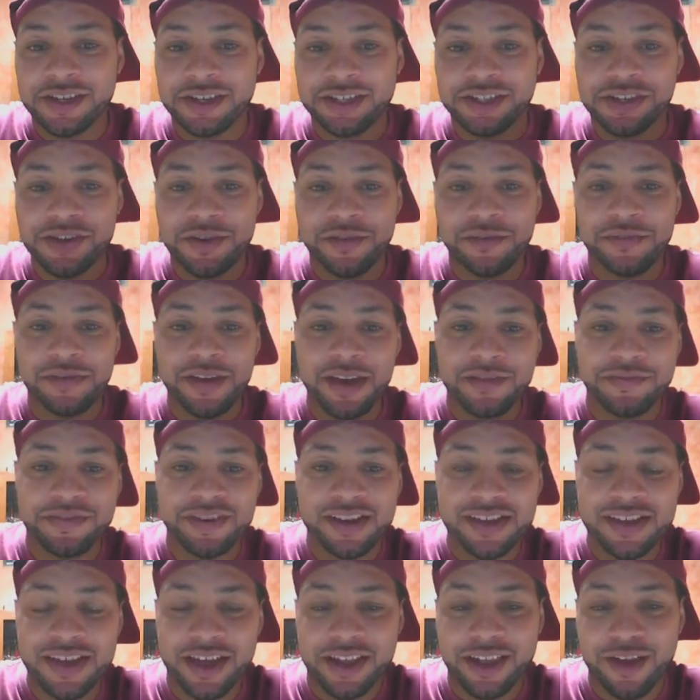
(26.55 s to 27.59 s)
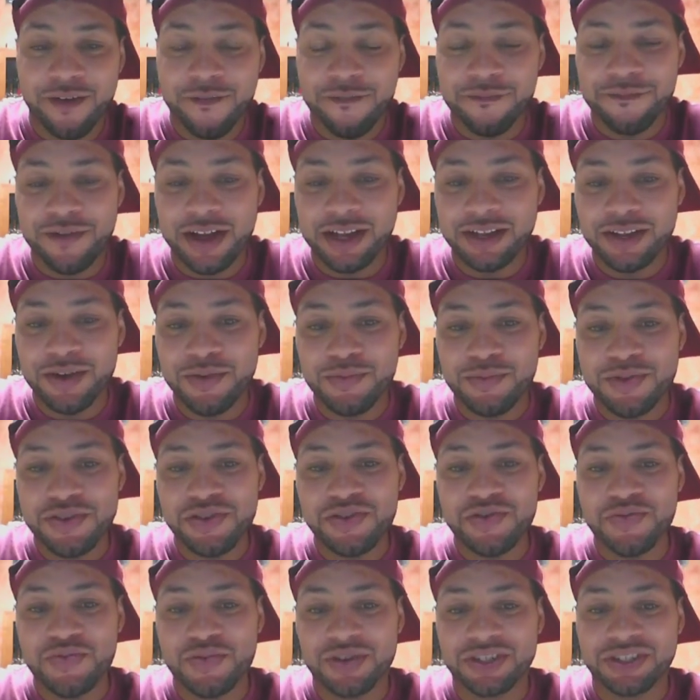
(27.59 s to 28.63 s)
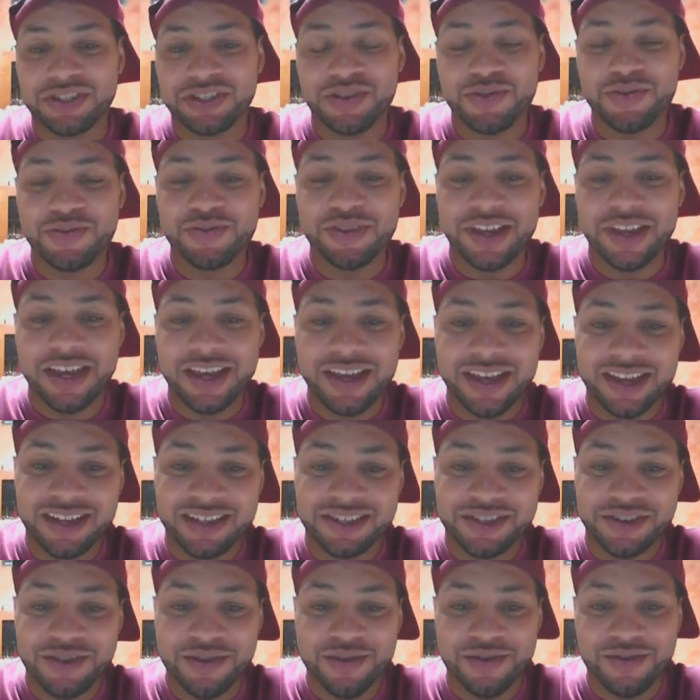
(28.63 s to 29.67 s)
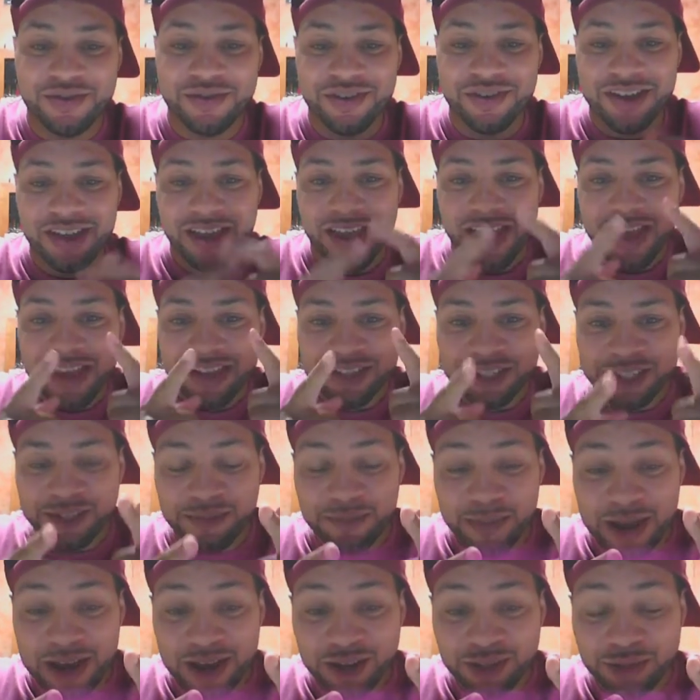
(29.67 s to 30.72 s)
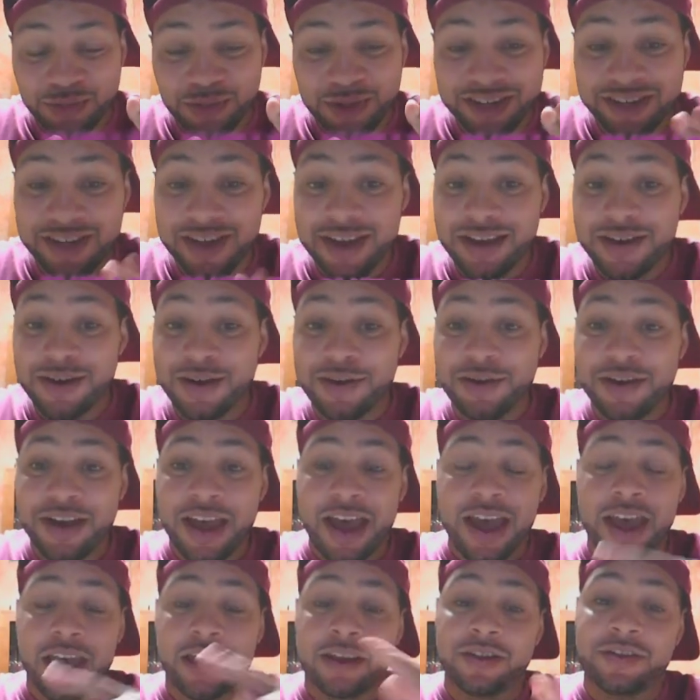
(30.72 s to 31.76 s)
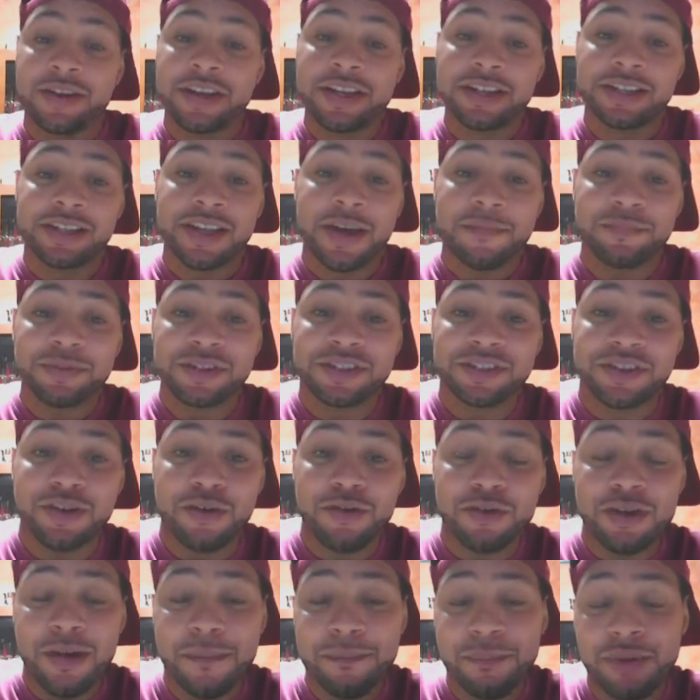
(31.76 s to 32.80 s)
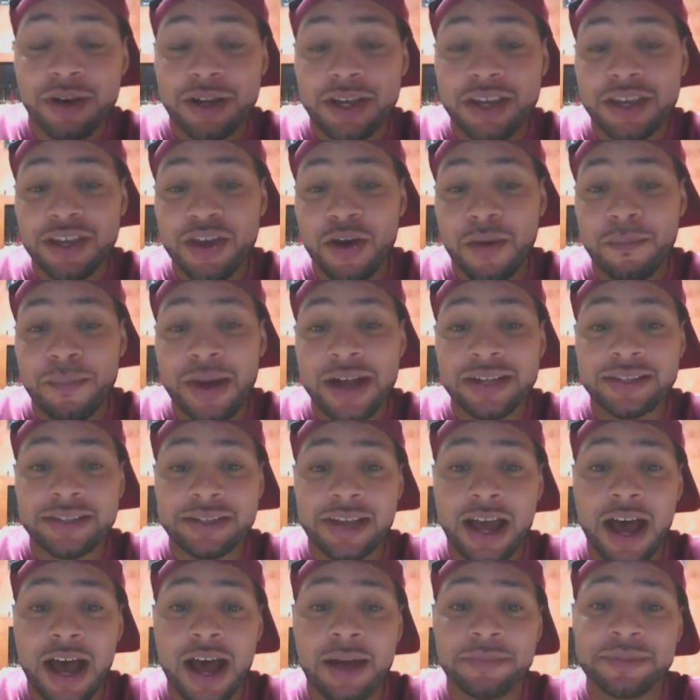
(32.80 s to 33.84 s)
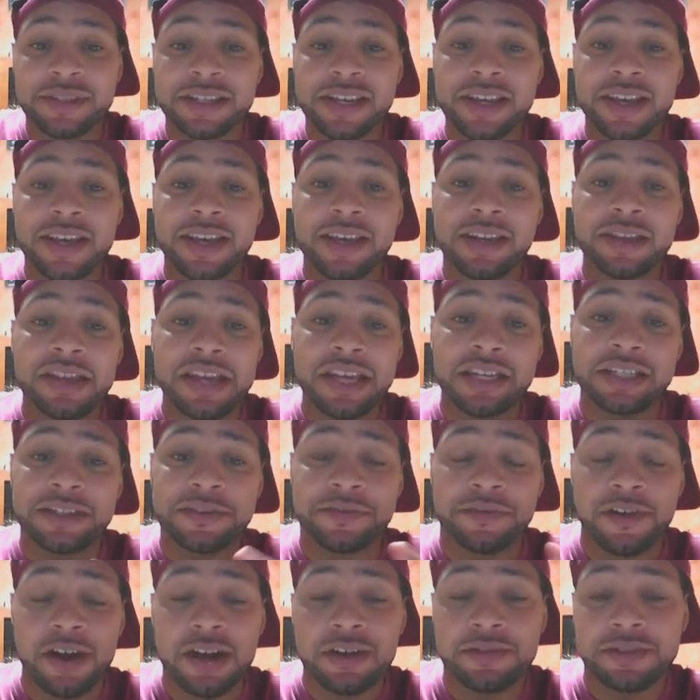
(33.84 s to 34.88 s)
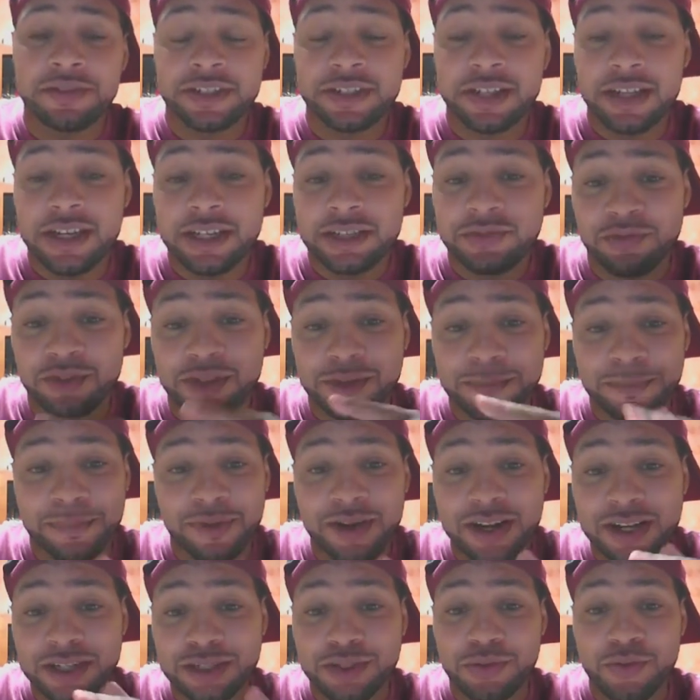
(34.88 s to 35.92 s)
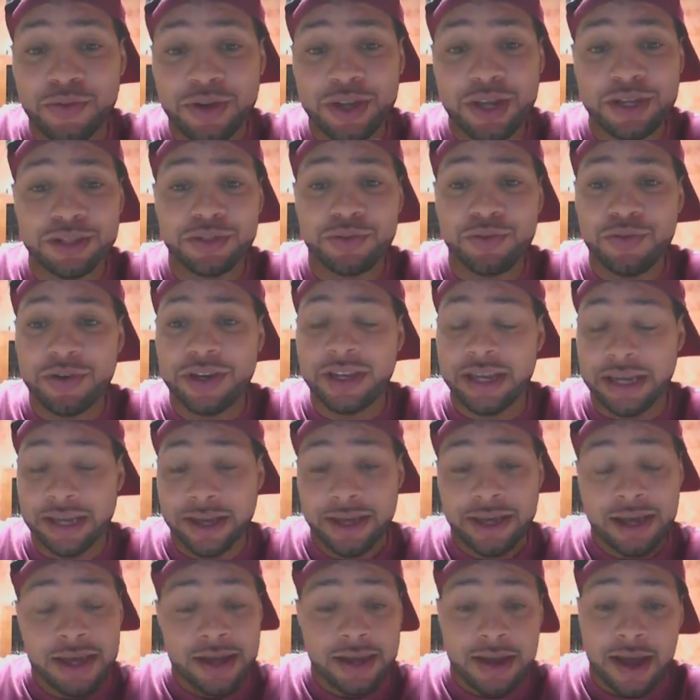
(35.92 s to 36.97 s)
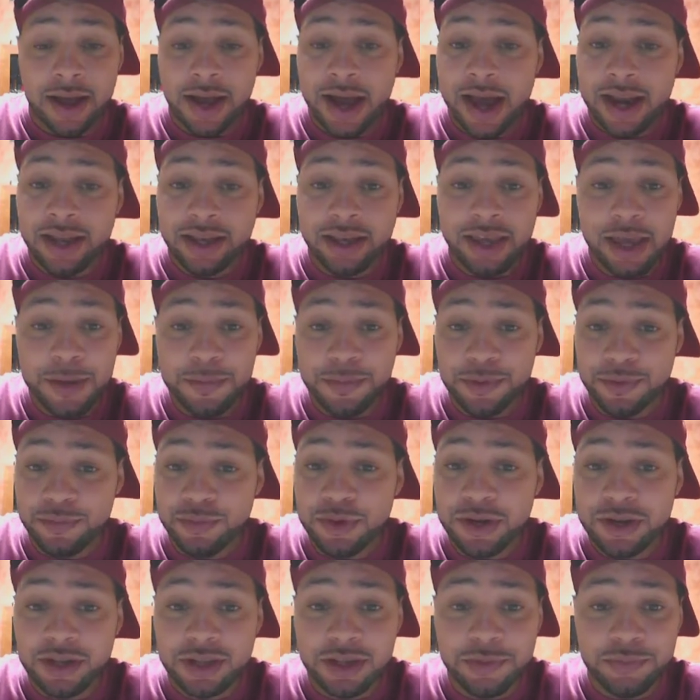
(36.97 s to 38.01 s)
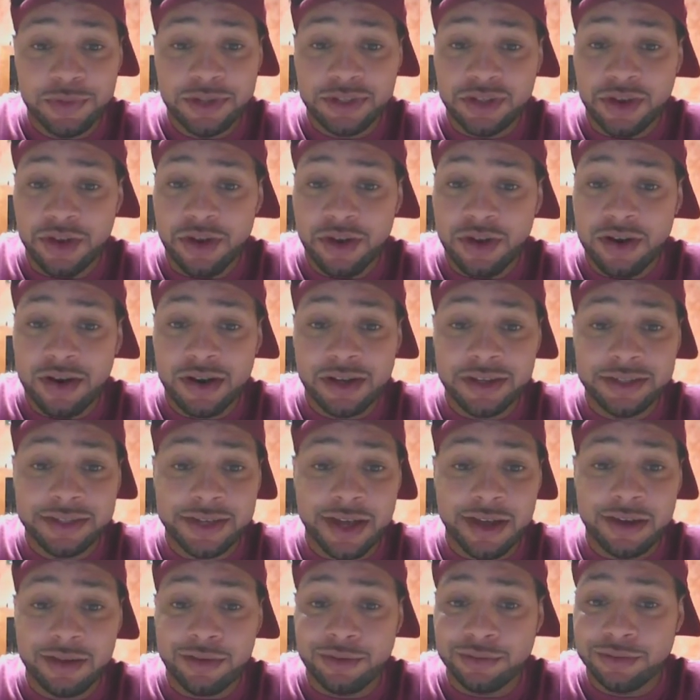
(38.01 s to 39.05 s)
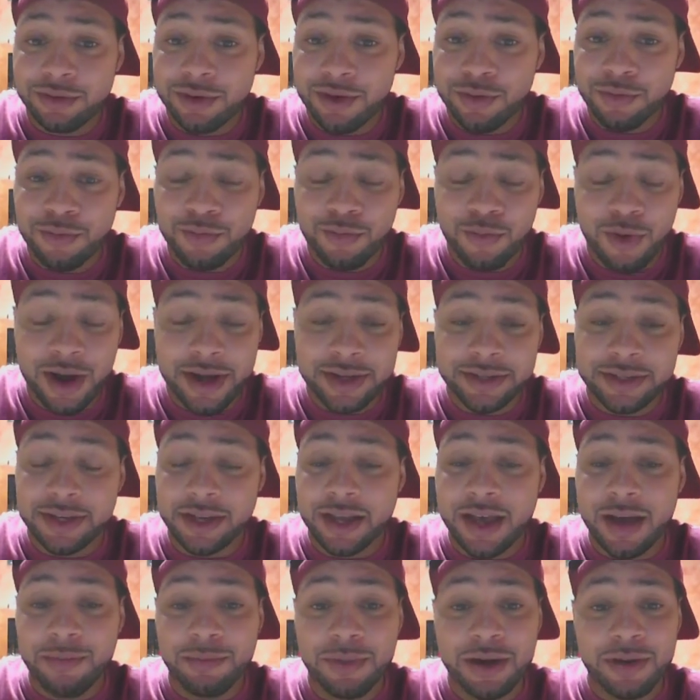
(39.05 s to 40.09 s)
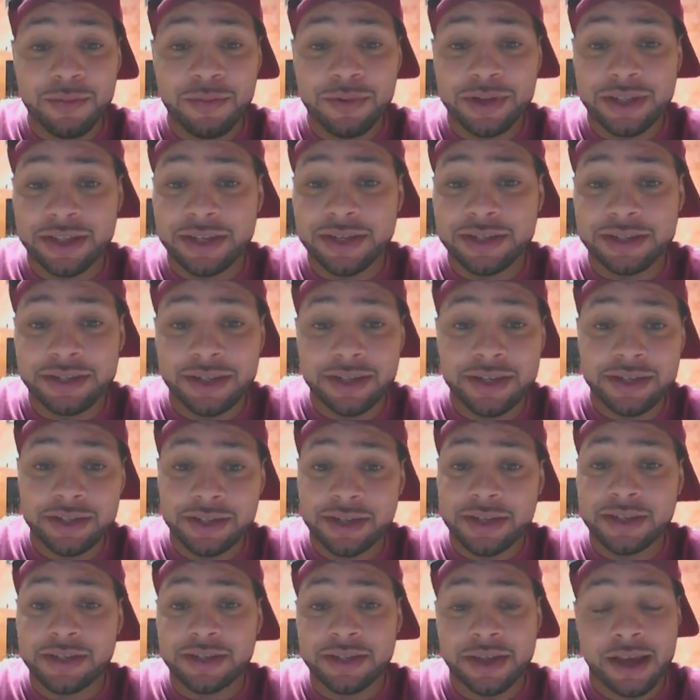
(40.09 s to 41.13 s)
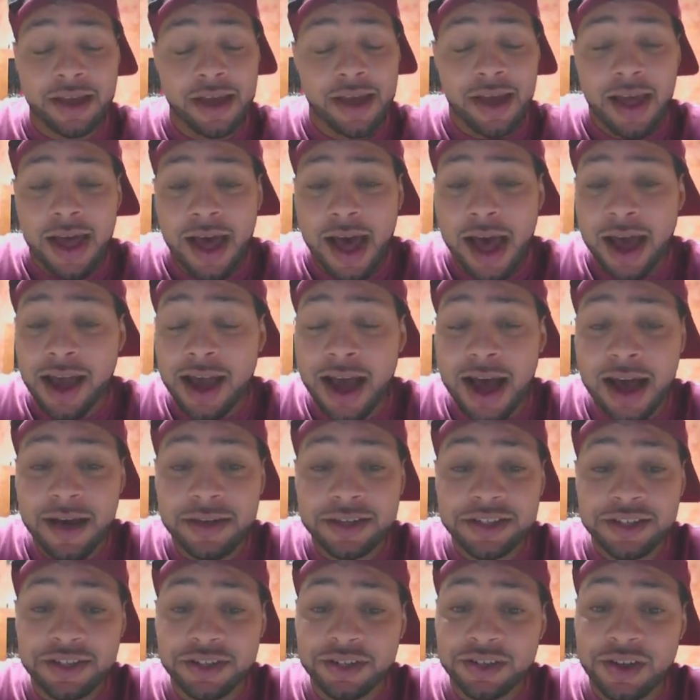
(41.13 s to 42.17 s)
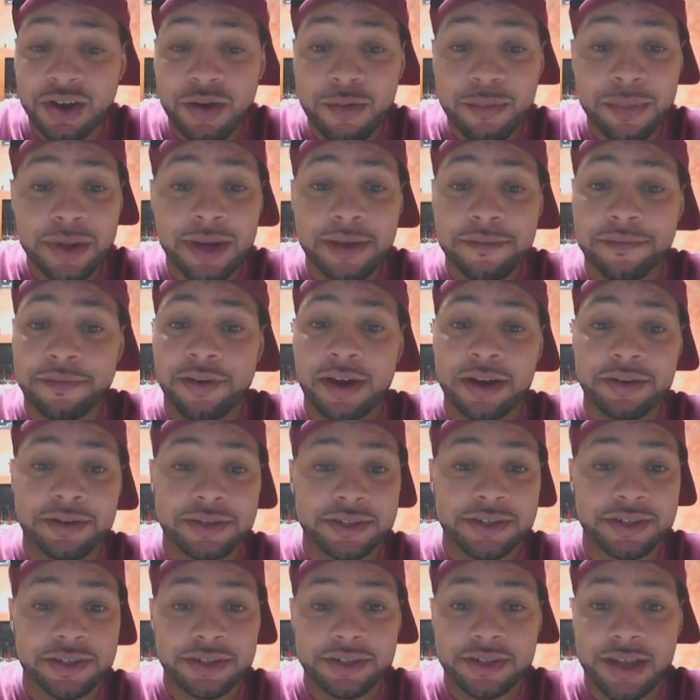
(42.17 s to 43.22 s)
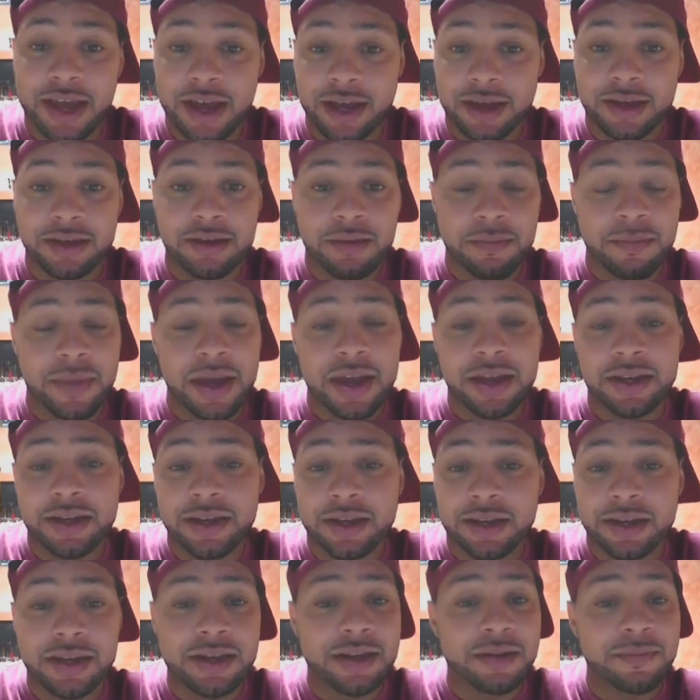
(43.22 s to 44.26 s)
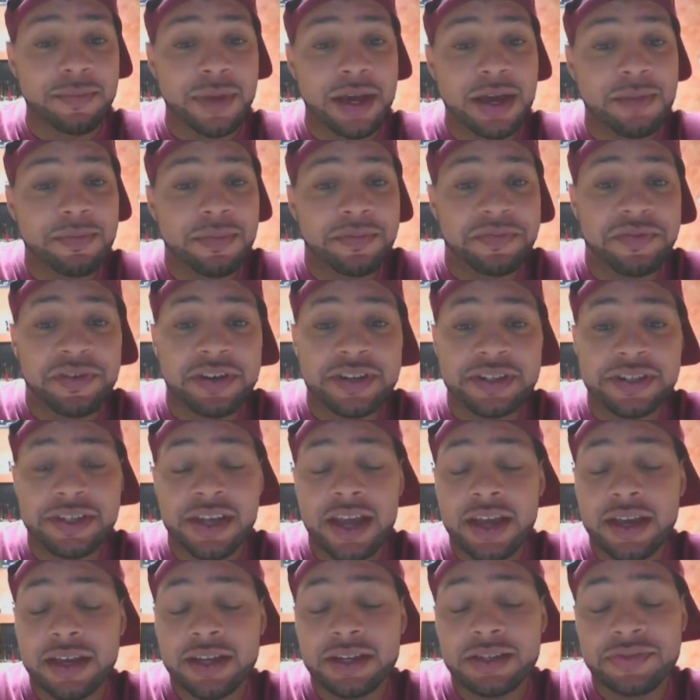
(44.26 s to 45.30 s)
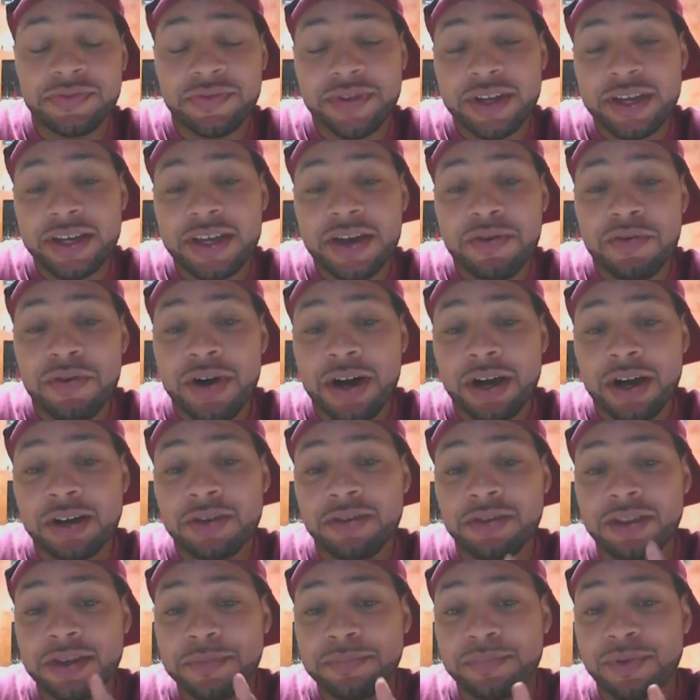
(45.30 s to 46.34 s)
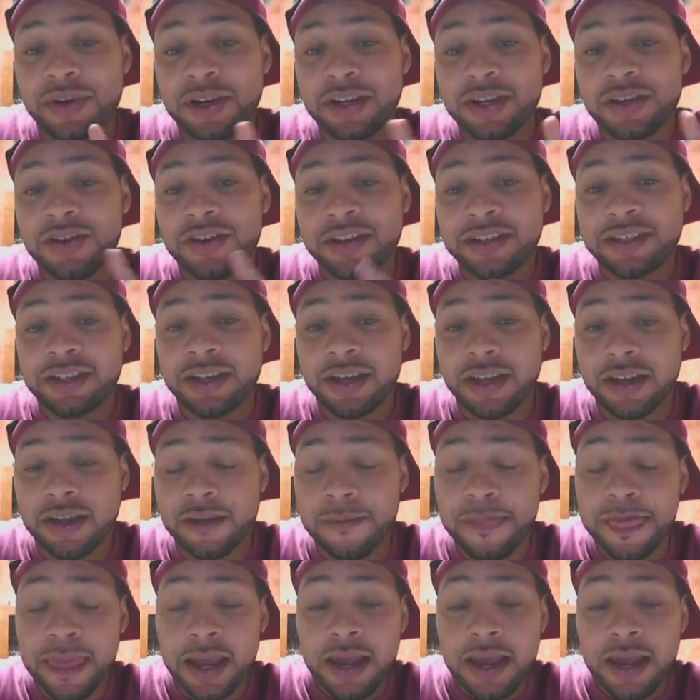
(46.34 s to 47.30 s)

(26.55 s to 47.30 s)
It's your favorite yellow fellow when you were tuned into Smells with Dell. And on this episode, I'm bringing y'all my top 10 niche fragrance list for spring 2020. Now, I gotta keep it real. It was hard as I don't know what to come up with this list because I got so many fragrances that could have made the cut, man. But for the sake of this video, I can only bring y'all 10.